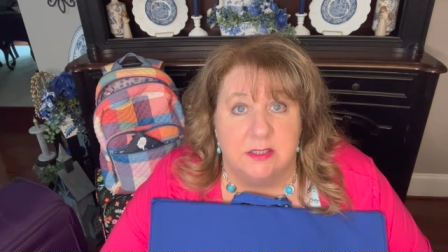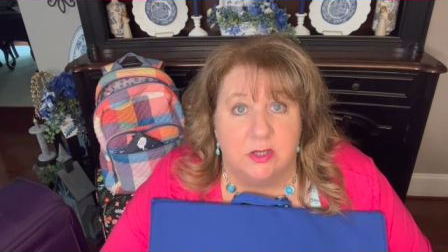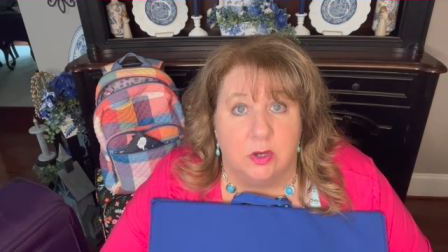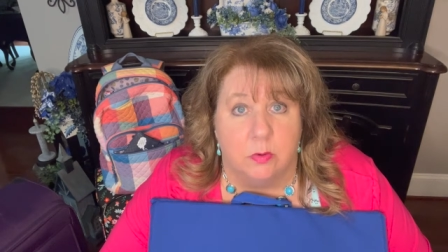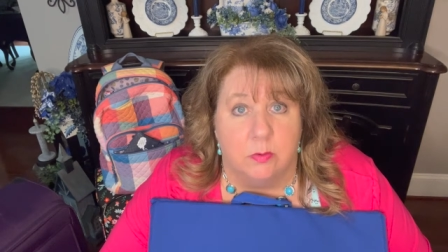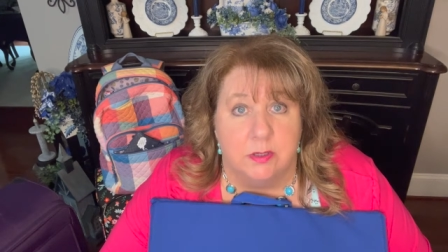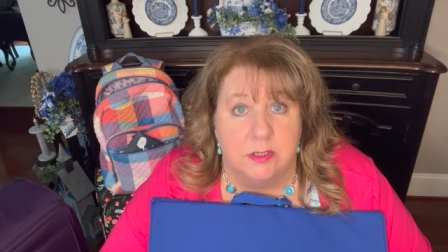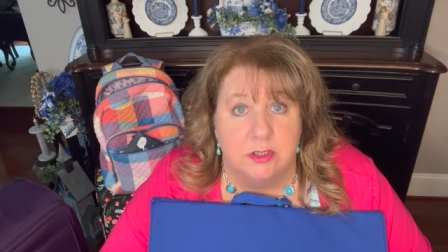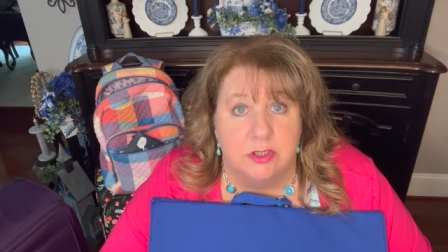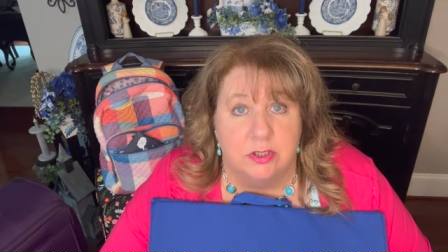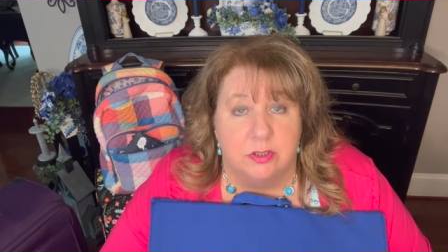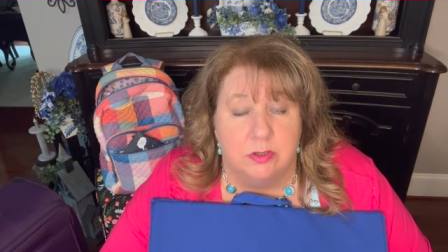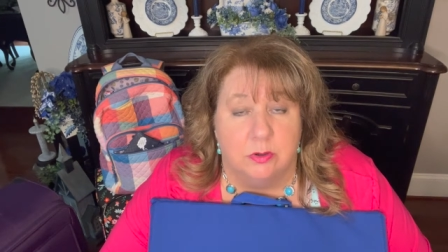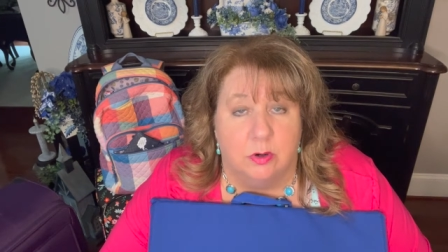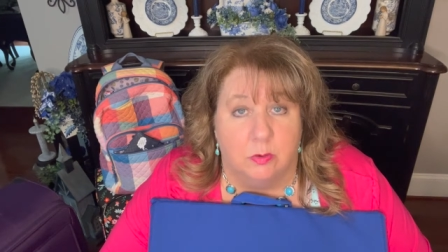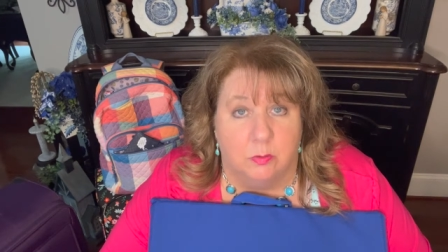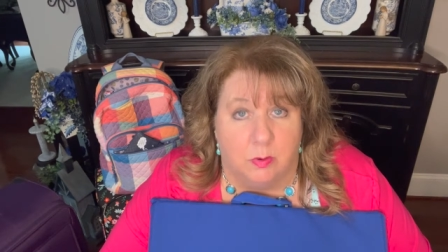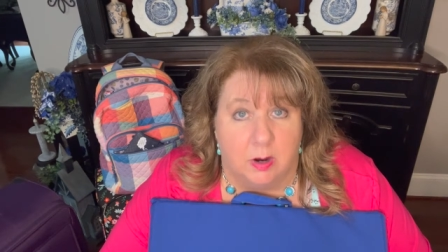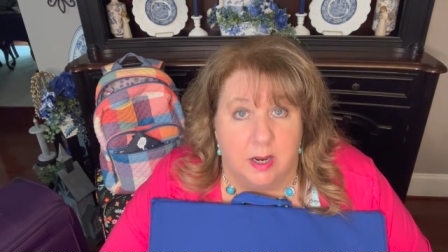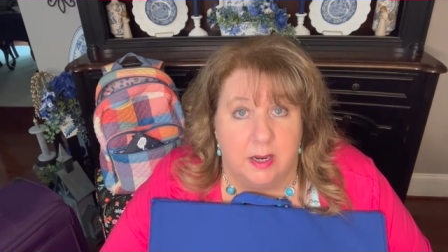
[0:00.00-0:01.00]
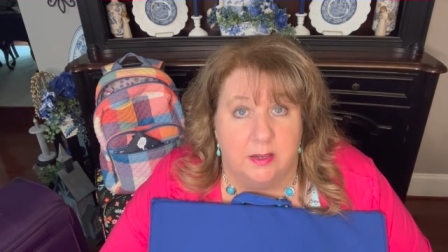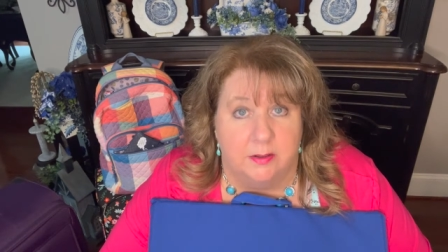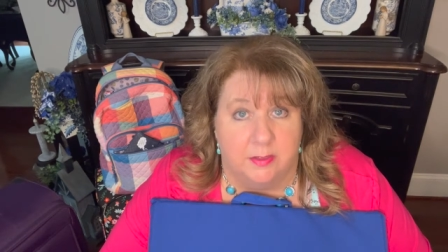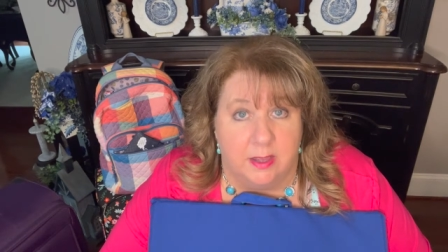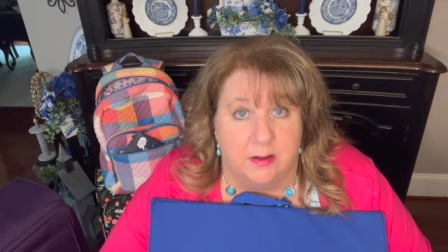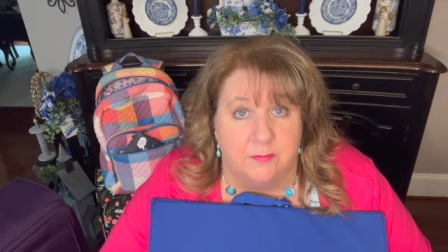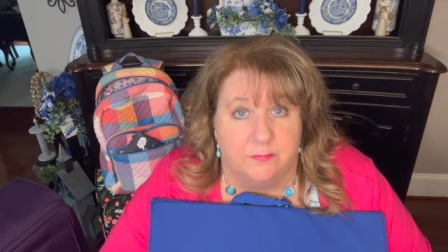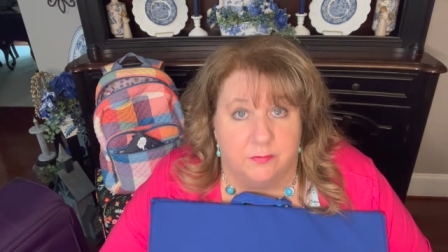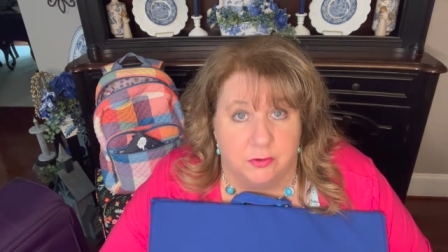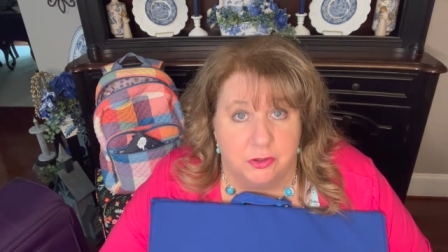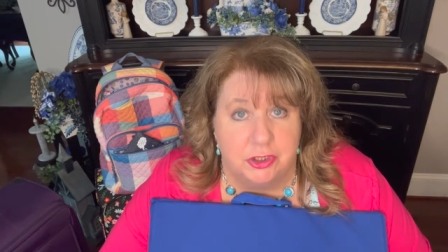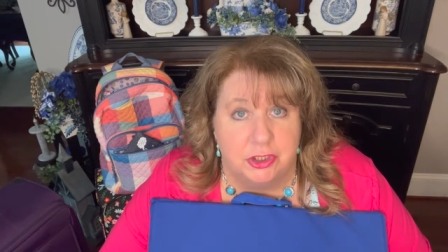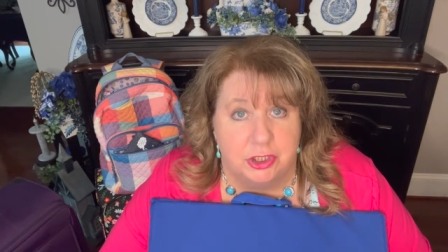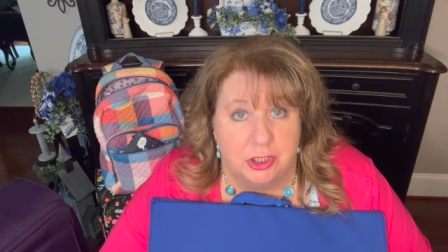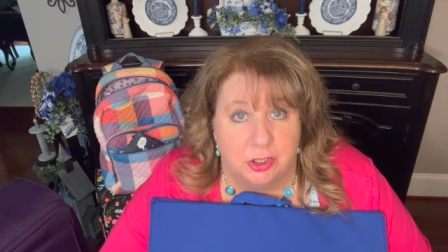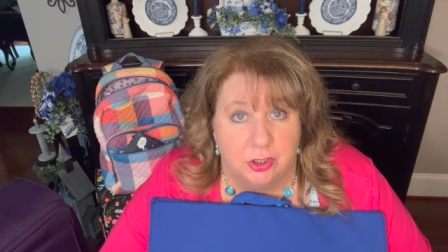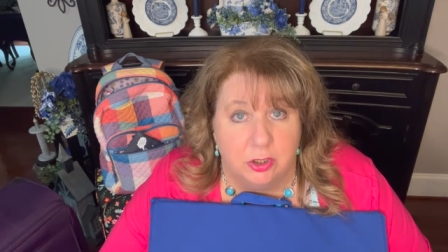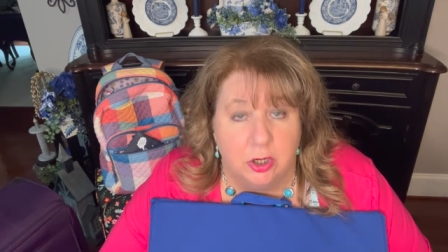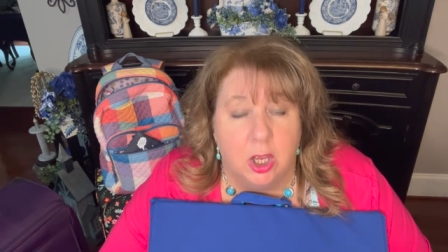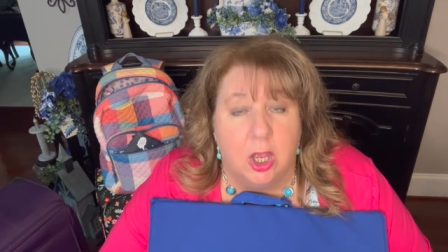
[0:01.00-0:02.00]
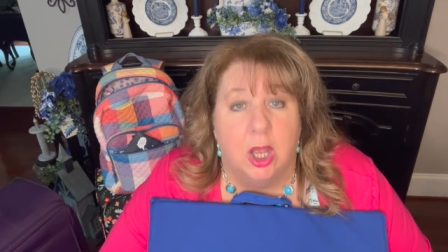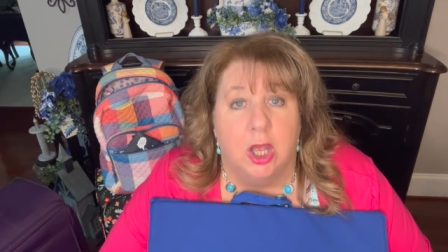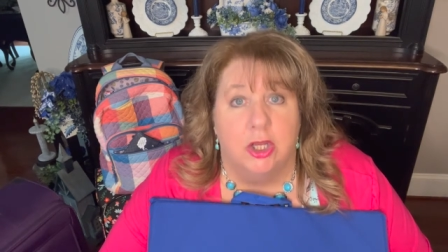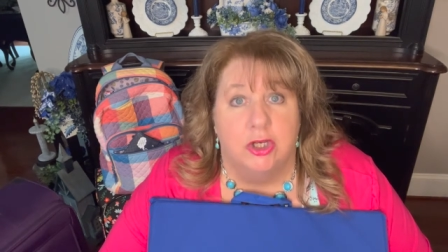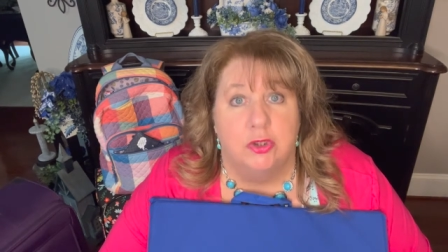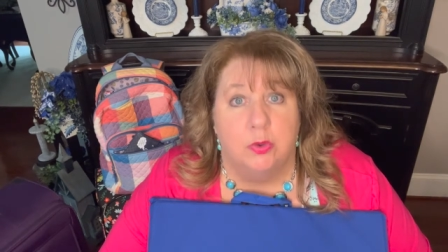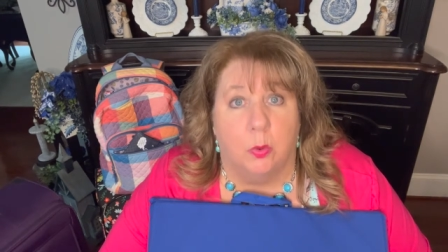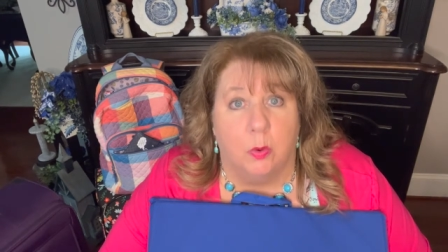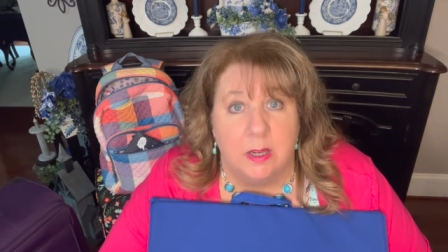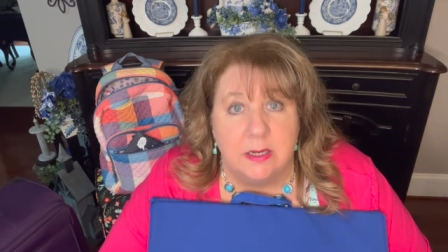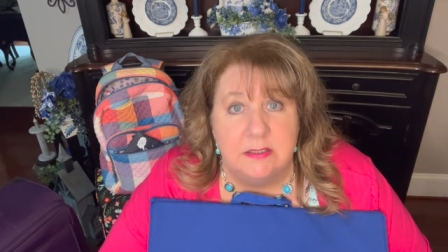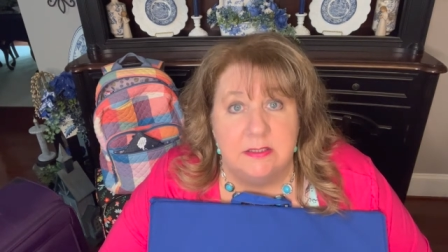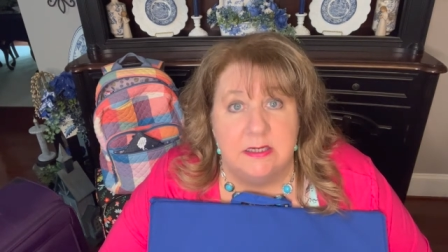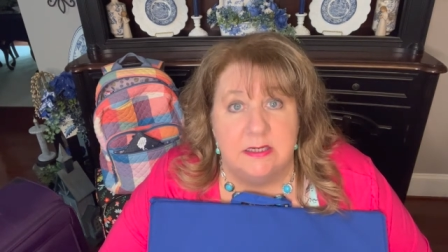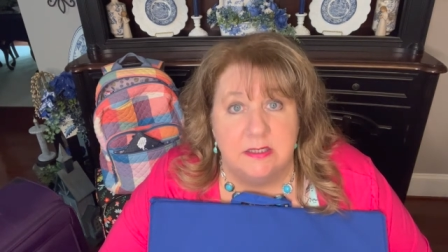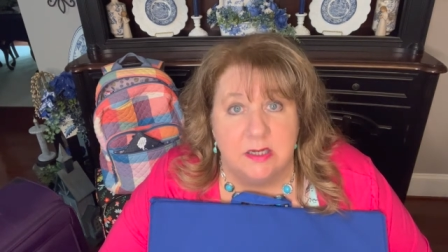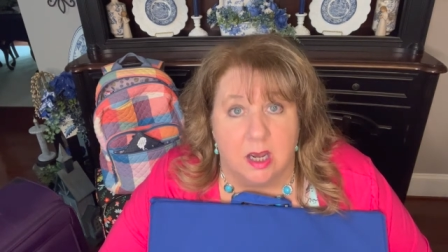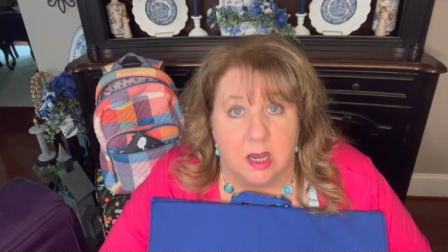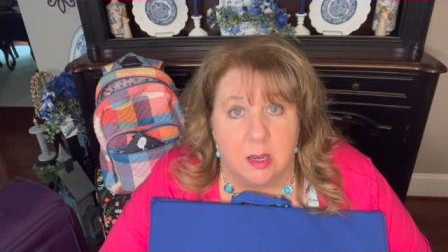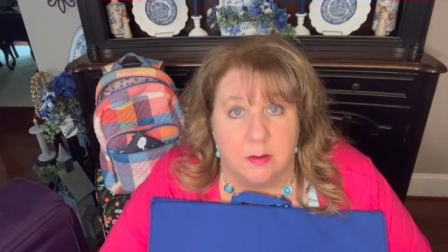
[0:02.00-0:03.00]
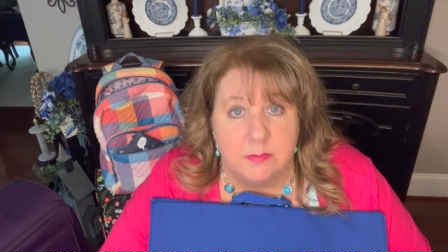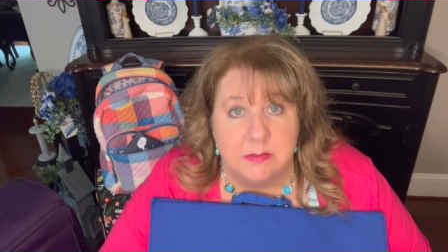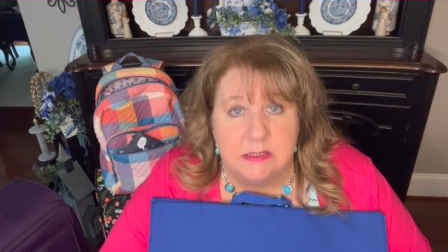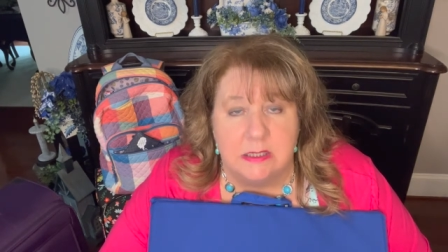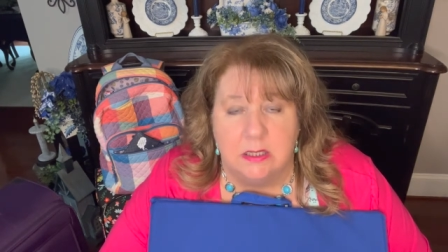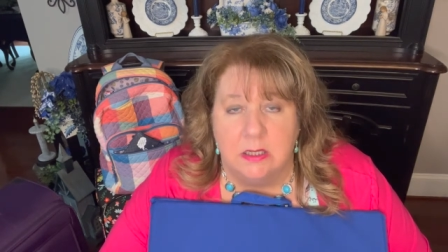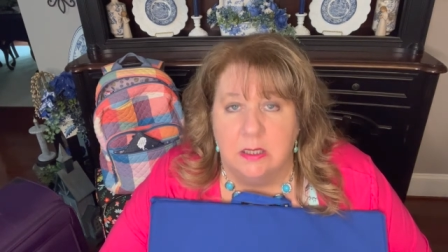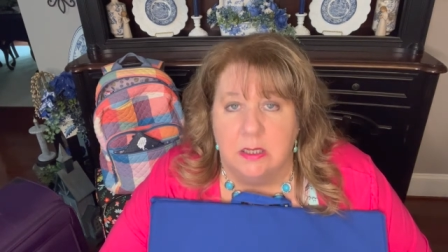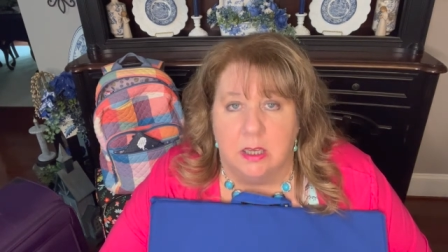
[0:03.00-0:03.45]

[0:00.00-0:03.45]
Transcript: going to Hawaii that first year, 20 tops.